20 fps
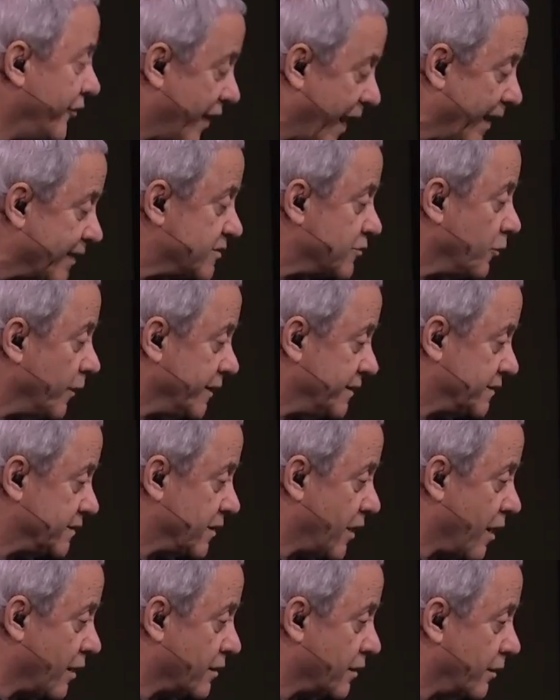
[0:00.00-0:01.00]
That's what he's
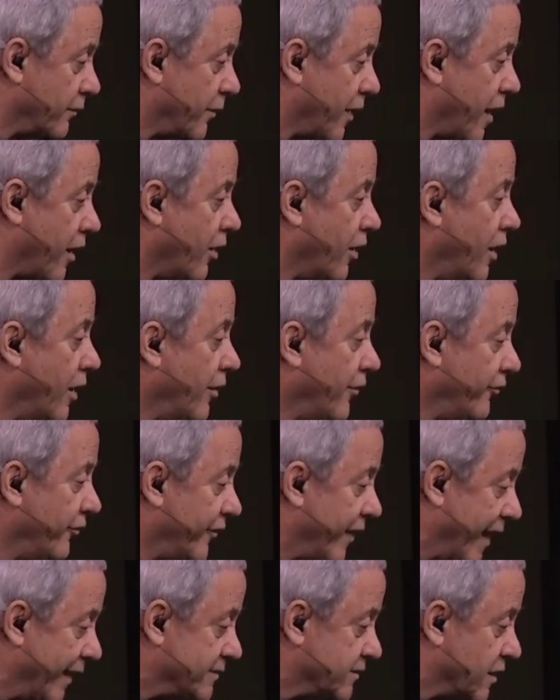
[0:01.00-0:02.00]
talking about.
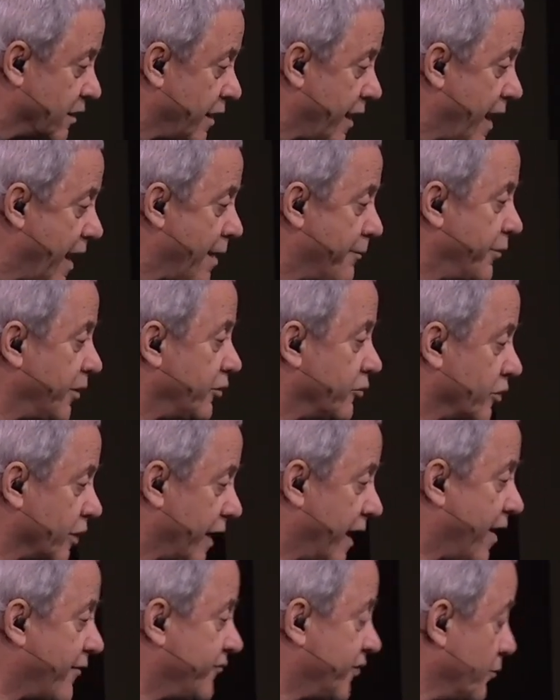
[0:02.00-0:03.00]
That's going to happen. You're
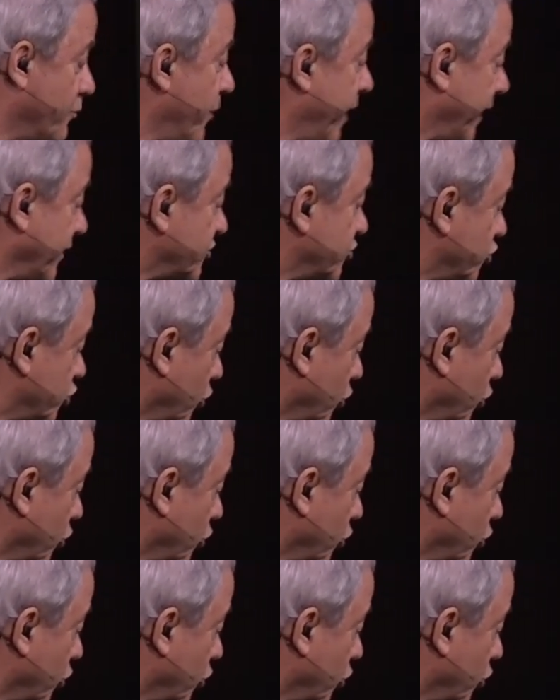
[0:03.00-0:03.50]
going to have to make